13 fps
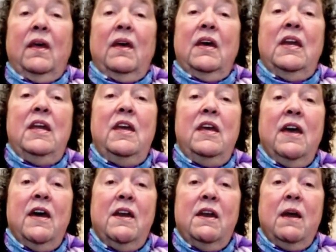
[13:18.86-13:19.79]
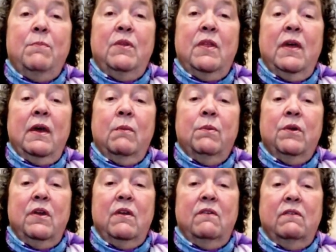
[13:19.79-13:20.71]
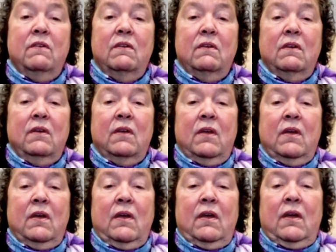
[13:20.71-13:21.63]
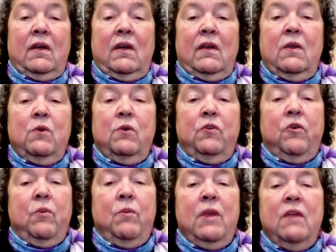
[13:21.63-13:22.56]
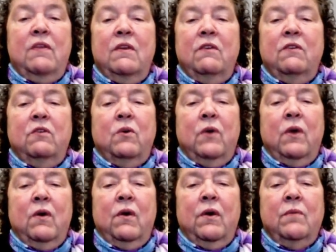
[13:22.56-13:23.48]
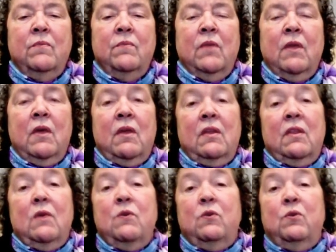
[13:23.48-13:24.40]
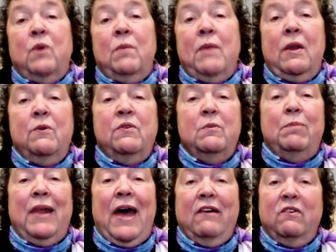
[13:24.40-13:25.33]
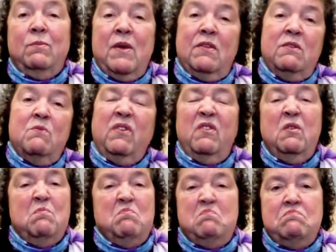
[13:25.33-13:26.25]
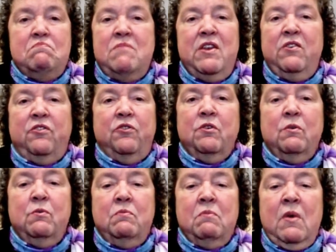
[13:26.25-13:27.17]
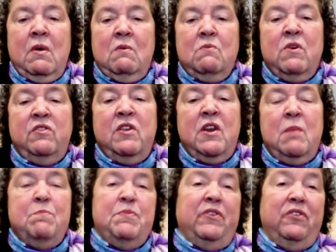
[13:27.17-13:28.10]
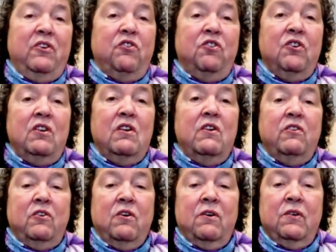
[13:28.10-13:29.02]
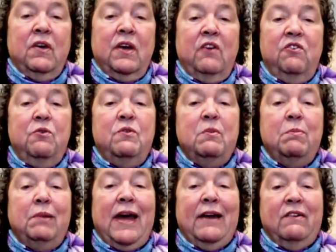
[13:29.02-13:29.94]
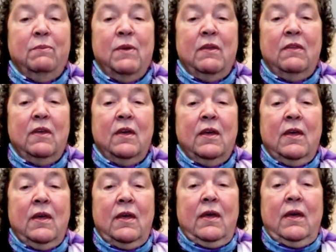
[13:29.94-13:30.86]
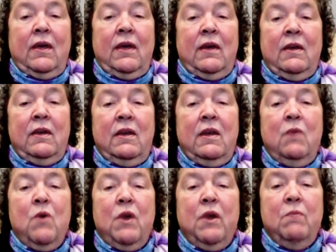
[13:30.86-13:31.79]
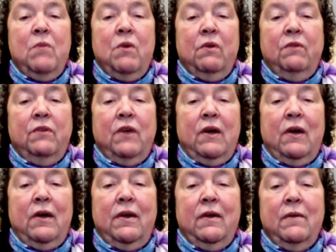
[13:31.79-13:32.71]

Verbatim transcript: And he headed up to the Hebrides. And there were so many things going on. There was one man, he was a blacksmith. He wasn't a minister, wasn't any position in his congregation. He was a blacksmith. And he wanted more of God.